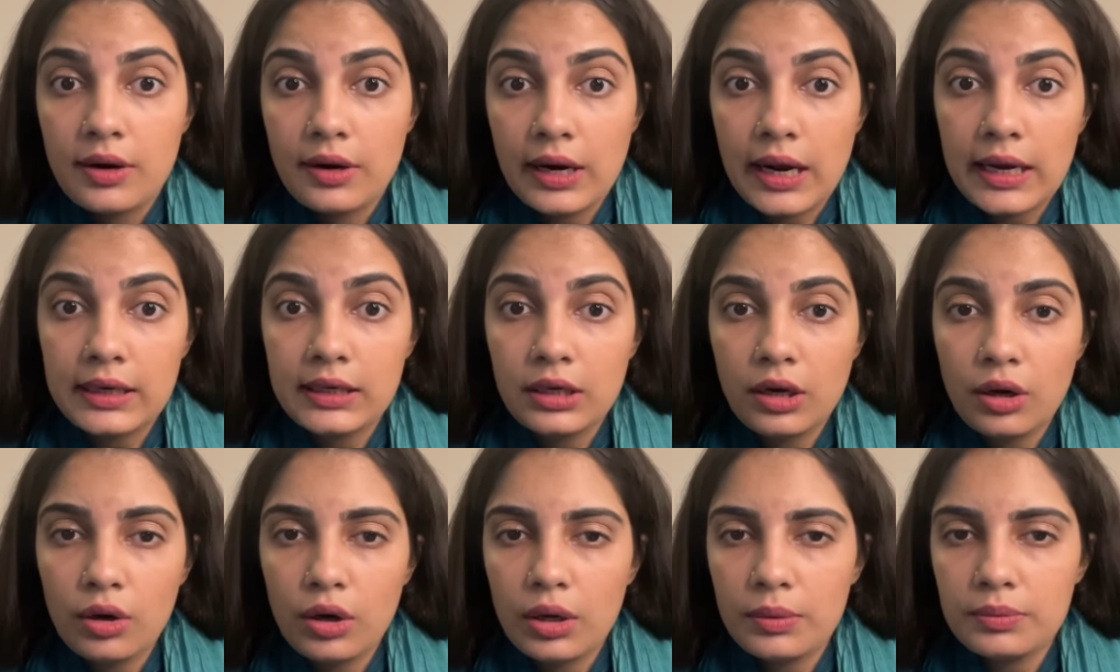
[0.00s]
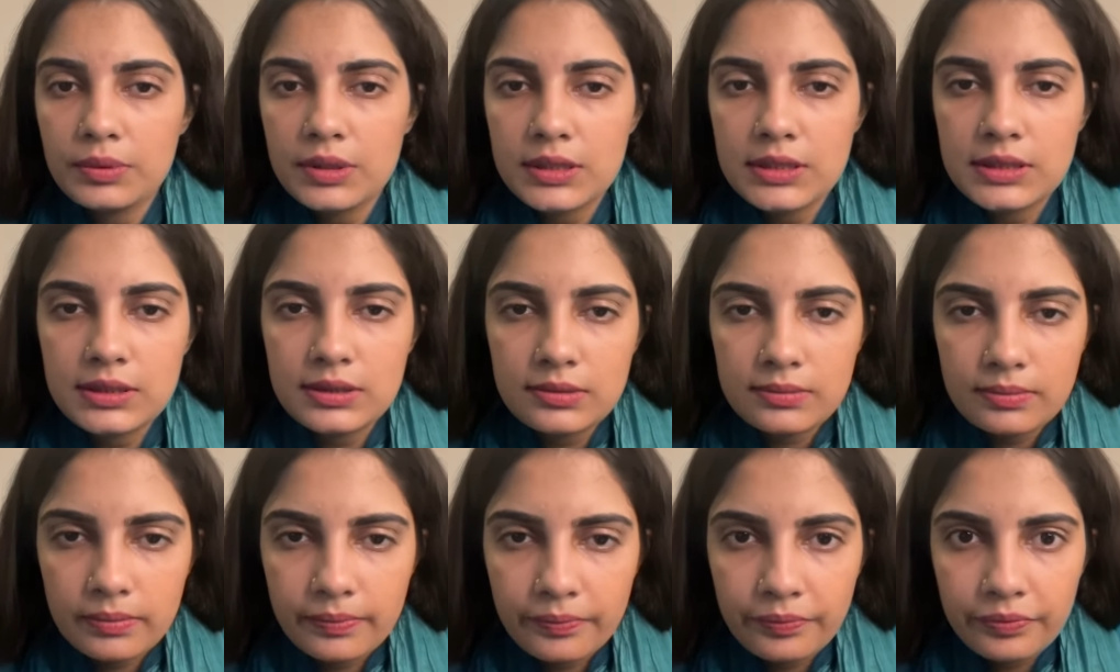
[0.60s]
Right now I'm just
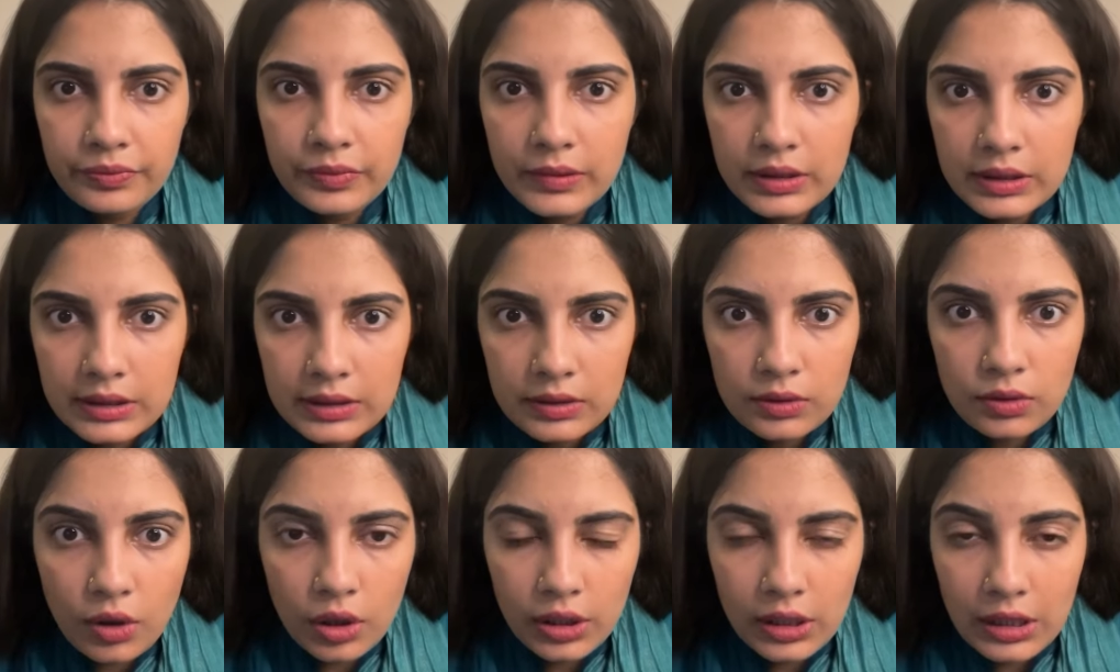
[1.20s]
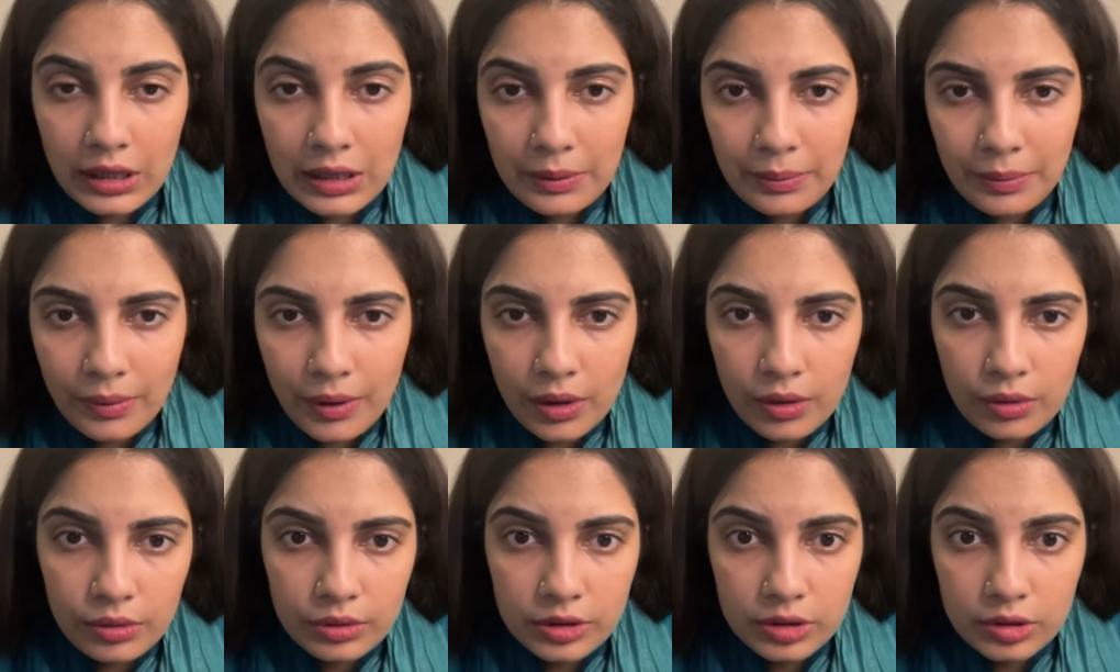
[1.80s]

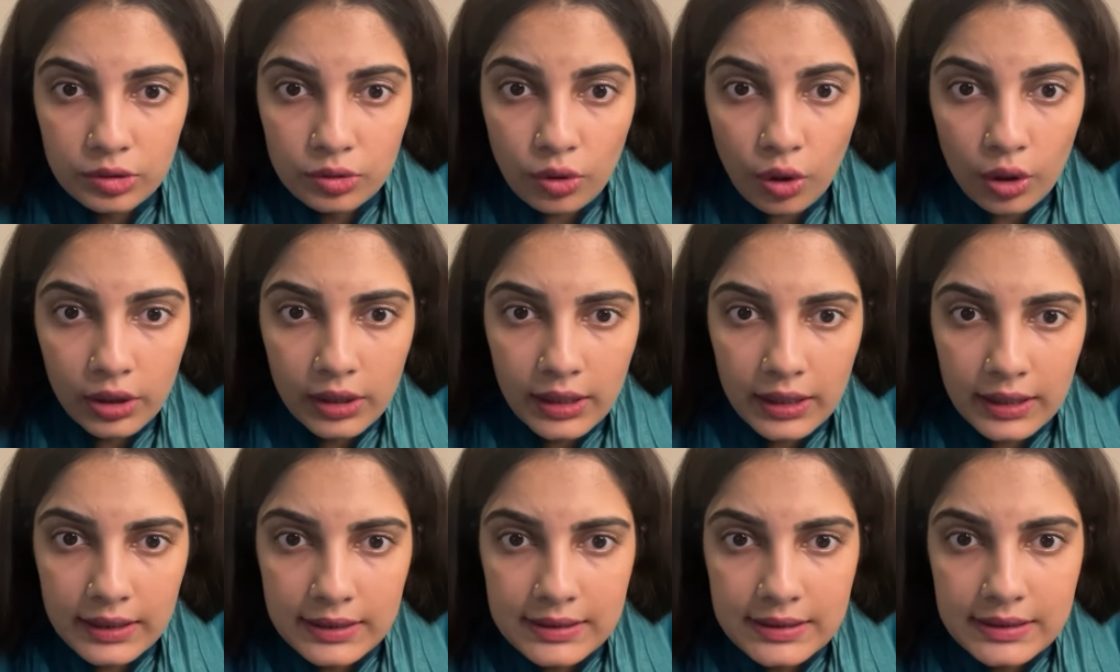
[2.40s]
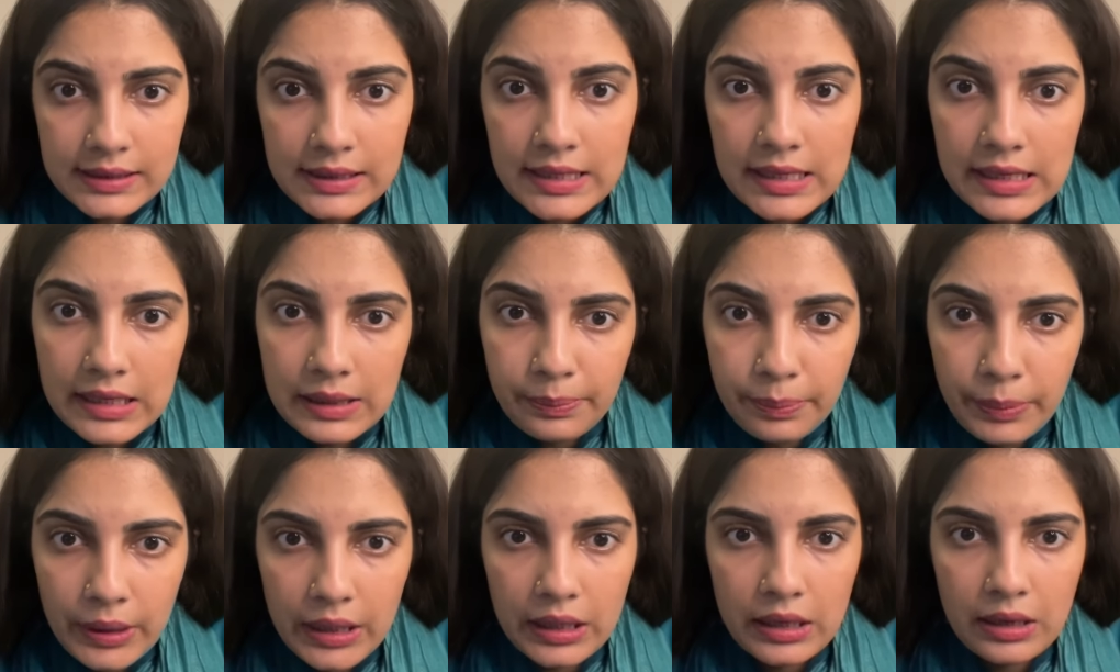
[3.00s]
talking a
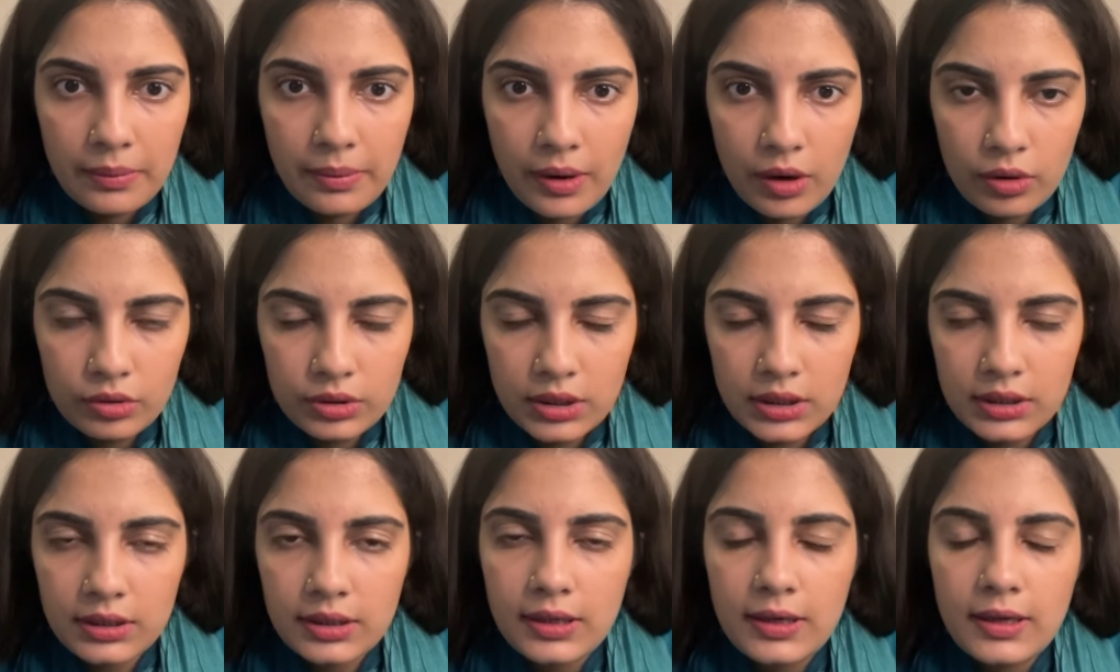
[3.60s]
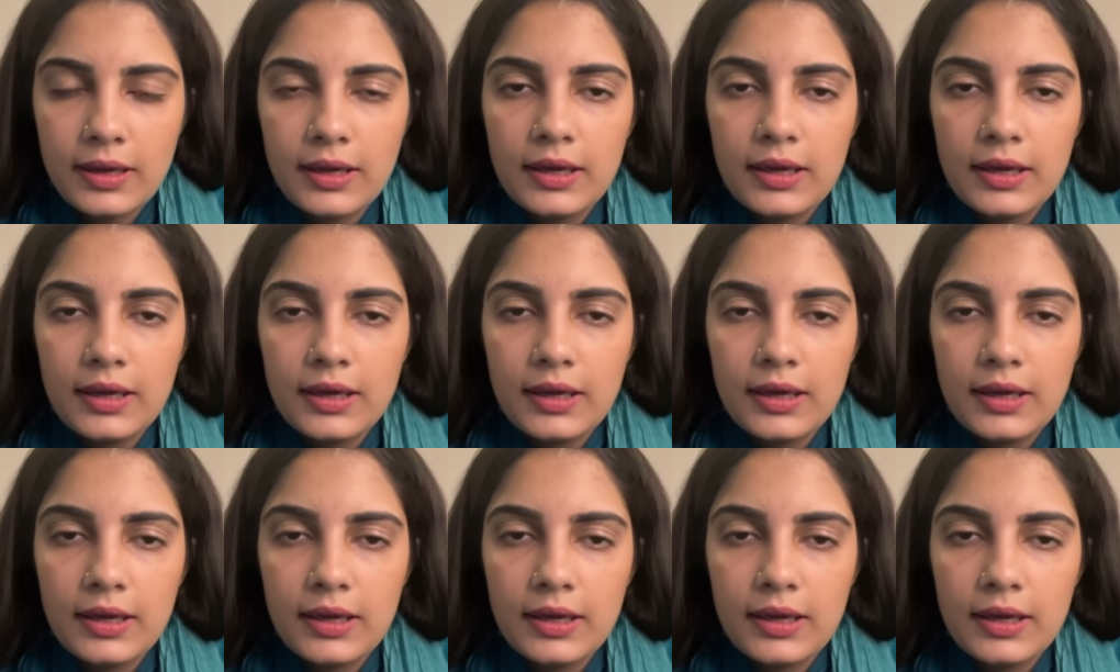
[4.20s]
sneak peek about it.